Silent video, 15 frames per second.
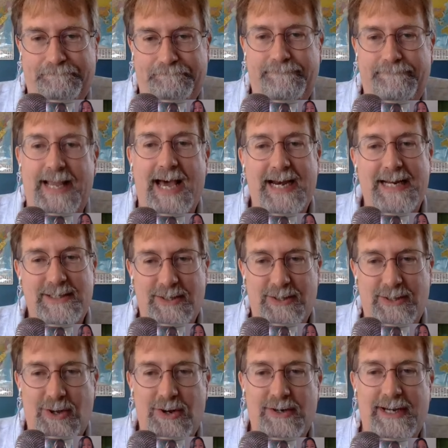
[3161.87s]
Not as
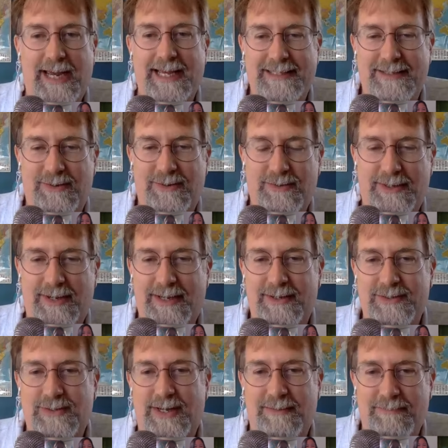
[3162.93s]
long as
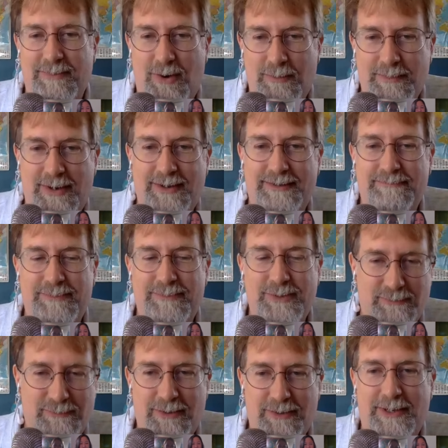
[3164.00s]
Omaha,
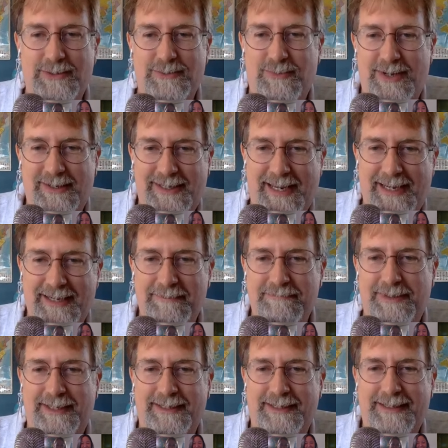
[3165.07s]
Mutual of Omaha's Wild Kingdom,
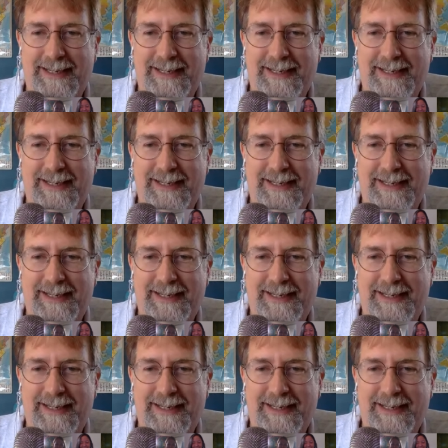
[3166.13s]
but